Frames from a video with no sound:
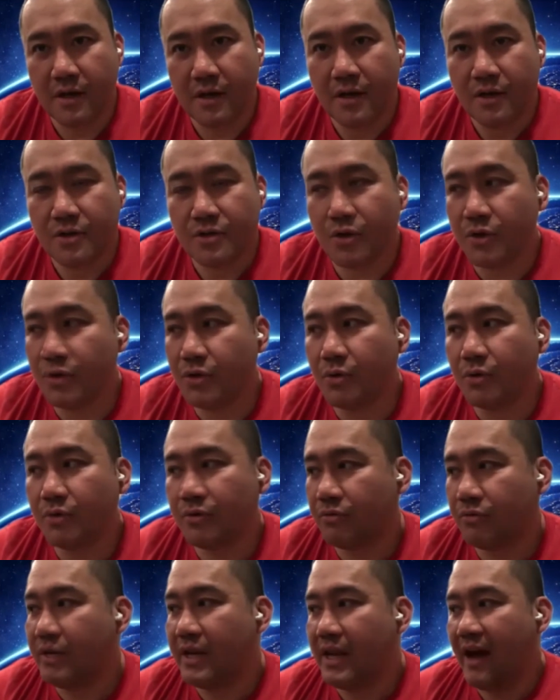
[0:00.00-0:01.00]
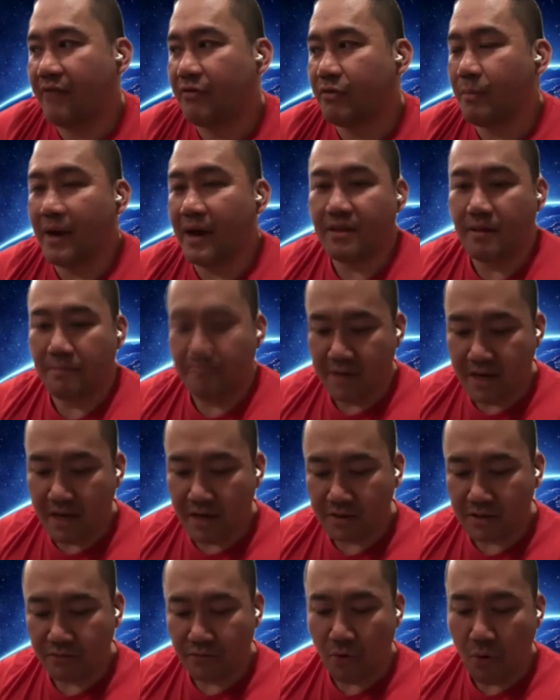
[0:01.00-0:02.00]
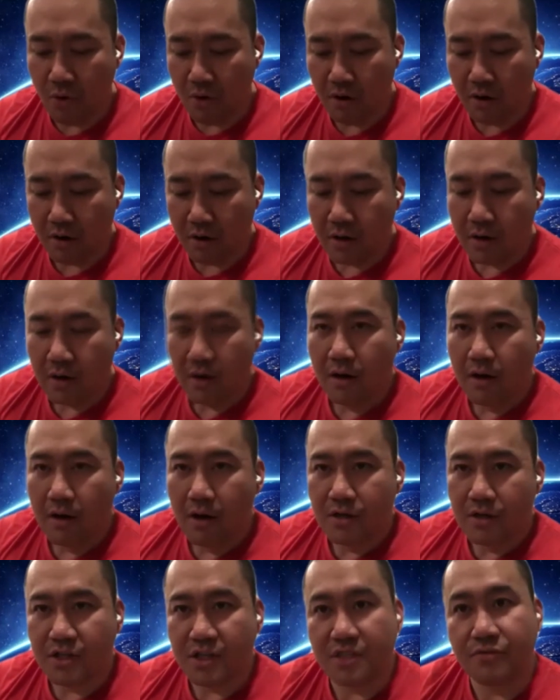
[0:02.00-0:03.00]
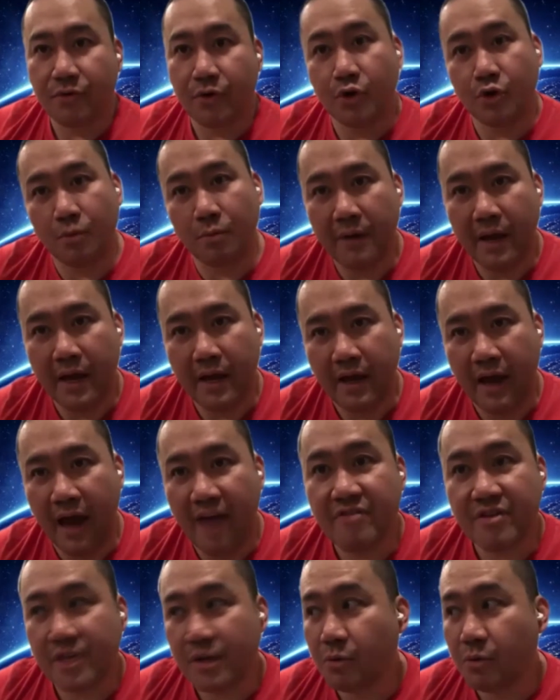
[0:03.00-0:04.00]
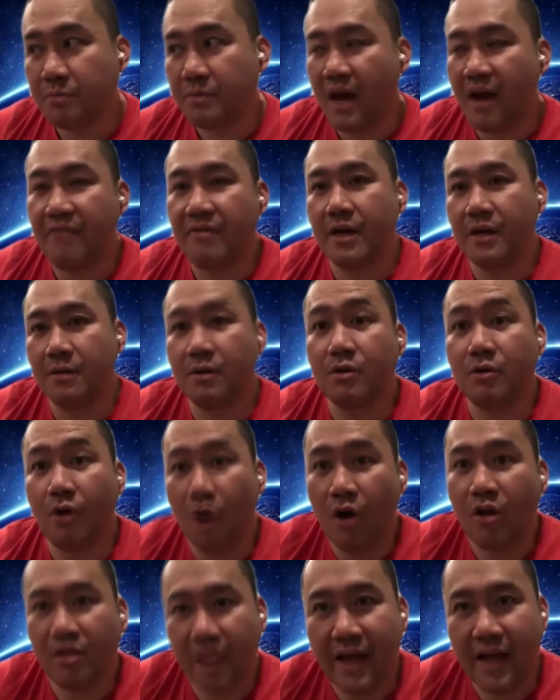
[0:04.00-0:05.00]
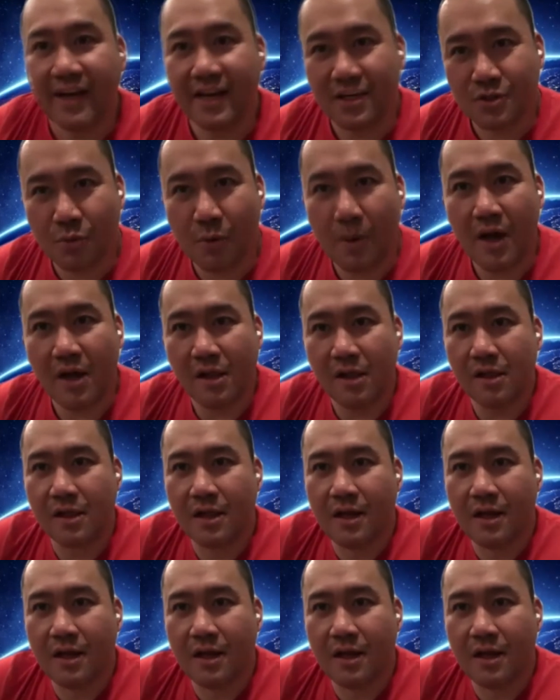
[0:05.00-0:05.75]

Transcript: So you don't really have to buy the PS4 just for you to play. Everything will be available online as well.